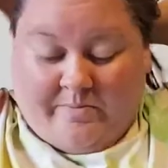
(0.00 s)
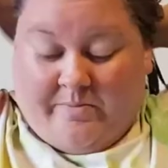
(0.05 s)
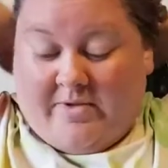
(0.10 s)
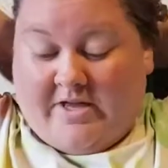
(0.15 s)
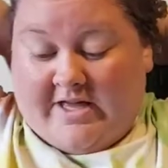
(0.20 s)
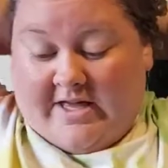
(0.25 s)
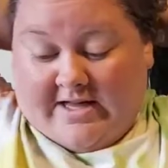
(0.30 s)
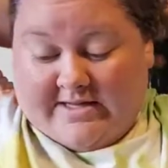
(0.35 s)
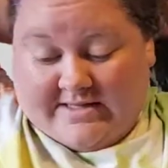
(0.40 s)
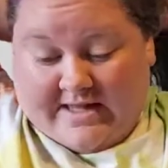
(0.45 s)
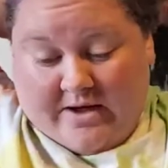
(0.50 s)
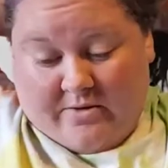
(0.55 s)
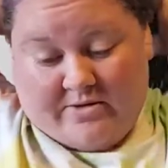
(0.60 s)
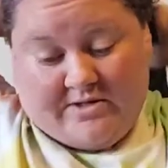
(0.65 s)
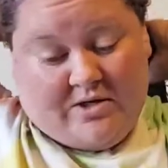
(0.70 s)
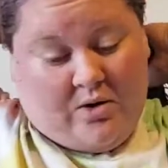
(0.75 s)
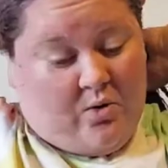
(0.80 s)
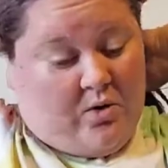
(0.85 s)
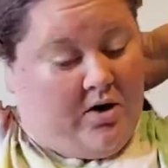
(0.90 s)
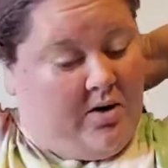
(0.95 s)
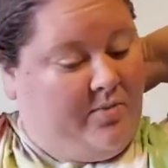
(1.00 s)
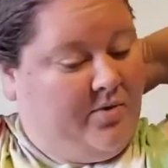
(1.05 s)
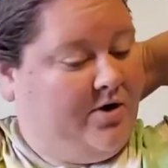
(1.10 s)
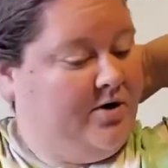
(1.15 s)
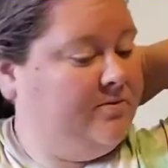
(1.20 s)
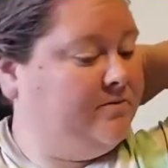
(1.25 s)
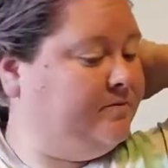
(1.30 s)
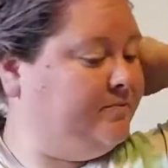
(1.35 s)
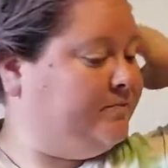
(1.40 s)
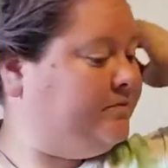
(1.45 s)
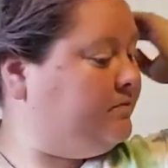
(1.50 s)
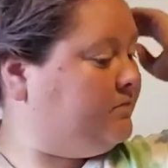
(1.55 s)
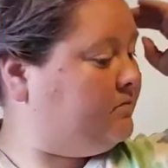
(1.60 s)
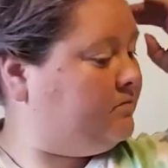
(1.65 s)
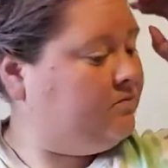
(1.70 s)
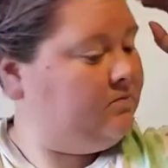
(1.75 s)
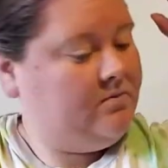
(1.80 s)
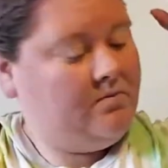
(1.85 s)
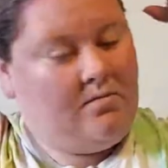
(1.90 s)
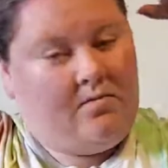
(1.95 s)
because that was horrible.
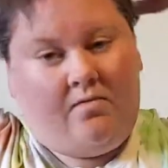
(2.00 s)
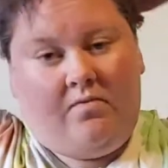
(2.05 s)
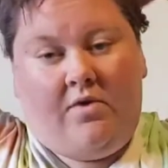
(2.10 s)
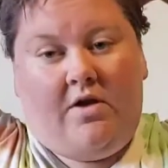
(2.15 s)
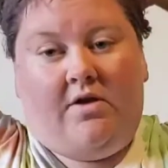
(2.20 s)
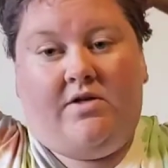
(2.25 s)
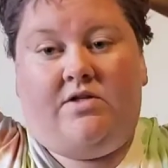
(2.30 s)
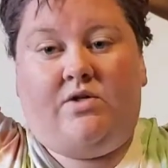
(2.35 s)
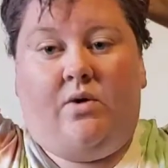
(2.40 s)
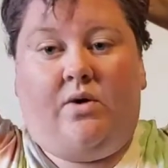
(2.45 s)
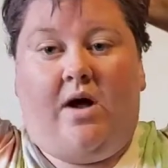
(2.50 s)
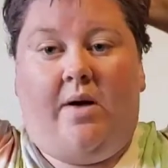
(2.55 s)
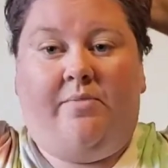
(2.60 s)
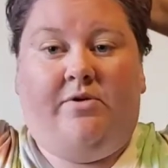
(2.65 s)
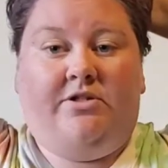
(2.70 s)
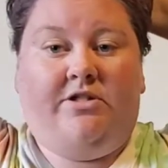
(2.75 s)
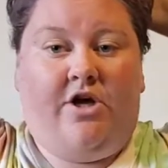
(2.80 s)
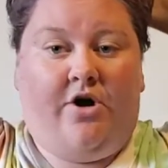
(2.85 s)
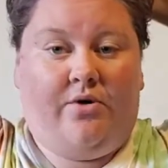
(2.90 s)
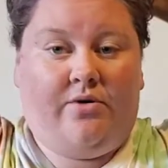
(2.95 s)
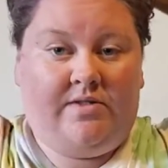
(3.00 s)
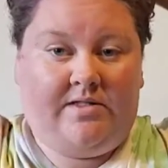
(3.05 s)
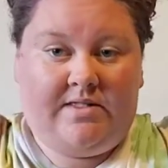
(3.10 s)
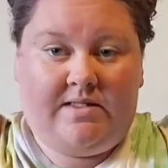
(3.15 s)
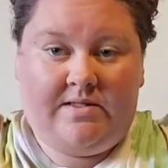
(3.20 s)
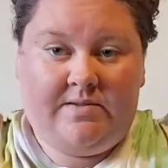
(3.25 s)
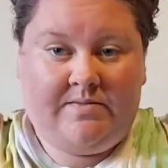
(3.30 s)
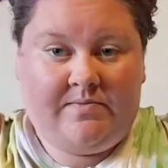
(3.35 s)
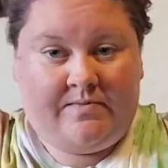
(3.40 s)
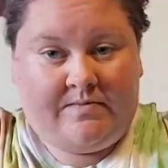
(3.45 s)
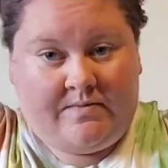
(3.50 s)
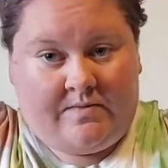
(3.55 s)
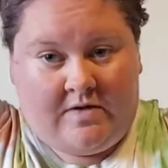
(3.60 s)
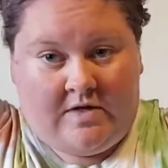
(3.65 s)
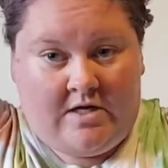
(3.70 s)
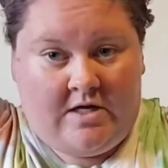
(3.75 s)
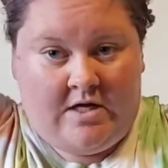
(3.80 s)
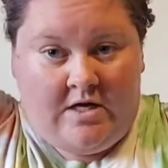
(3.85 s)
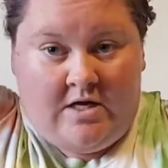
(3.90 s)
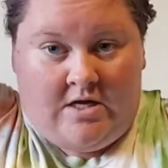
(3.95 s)
So a couple notes
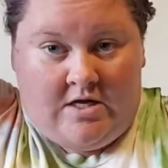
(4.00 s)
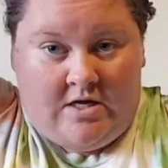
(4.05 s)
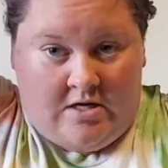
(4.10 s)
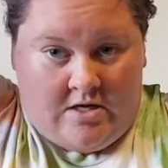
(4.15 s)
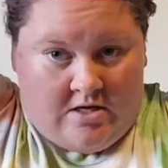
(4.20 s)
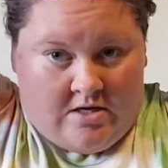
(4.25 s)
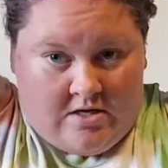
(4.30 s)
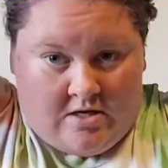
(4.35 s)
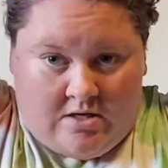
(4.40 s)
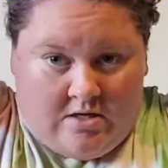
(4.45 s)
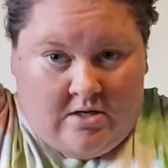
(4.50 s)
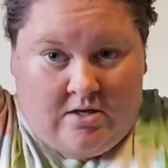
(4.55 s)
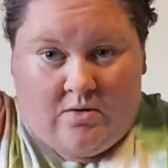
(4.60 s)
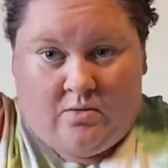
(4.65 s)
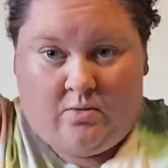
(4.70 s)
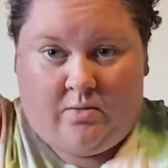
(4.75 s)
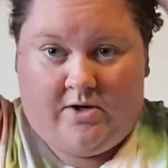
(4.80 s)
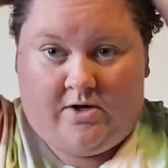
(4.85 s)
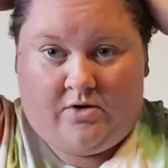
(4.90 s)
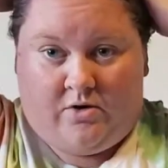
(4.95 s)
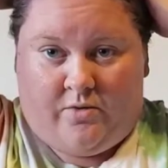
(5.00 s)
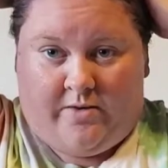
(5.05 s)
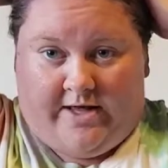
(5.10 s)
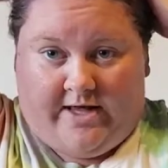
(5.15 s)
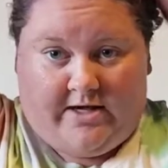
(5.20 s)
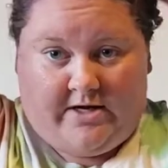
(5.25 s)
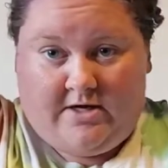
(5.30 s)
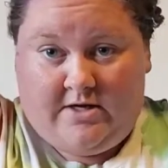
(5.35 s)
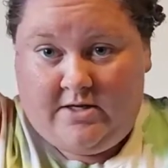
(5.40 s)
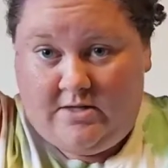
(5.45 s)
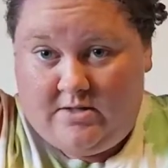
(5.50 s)
real quick.